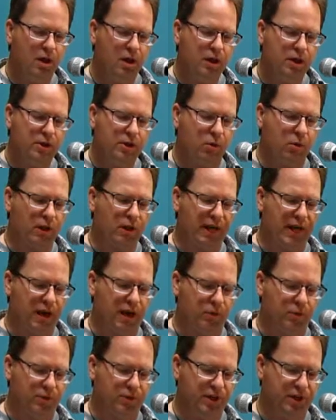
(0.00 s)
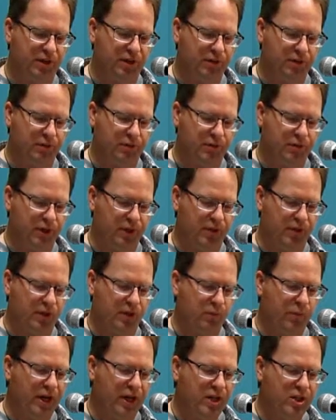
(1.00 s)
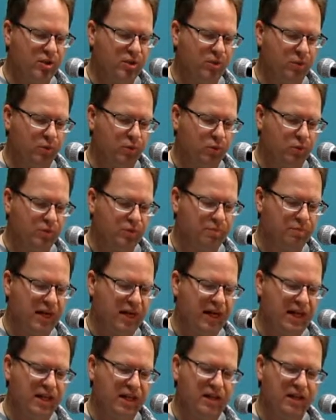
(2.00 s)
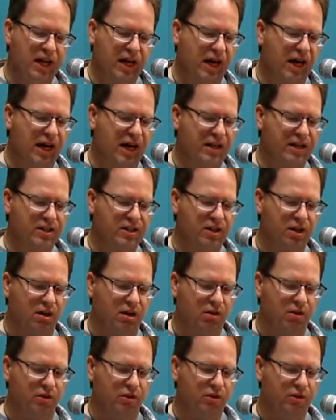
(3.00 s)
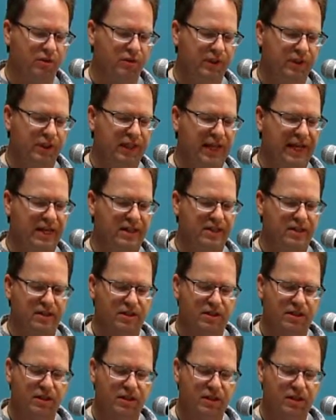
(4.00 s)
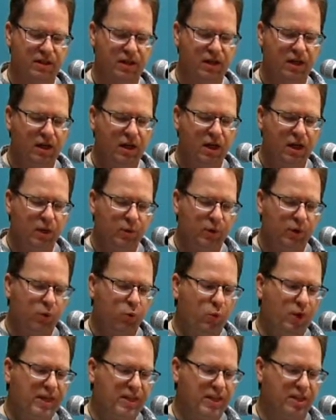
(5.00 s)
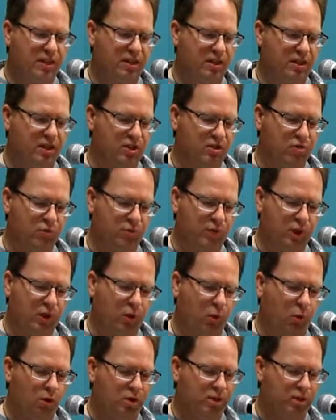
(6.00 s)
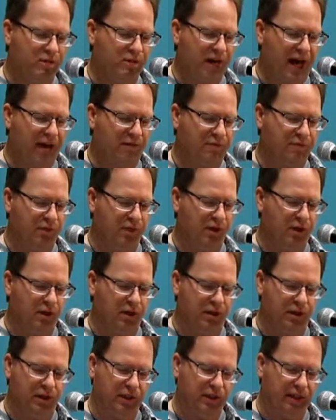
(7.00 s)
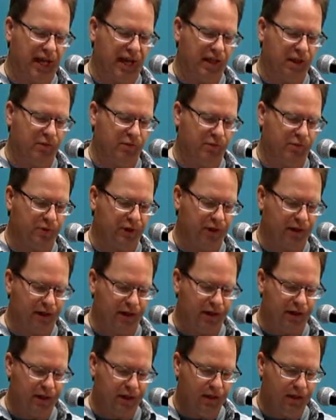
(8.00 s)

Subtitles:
Your cat will tell you that the arrangement was made in the highest halls of Atlantis, with witnesses from the courts of Avalon and Gallifrey.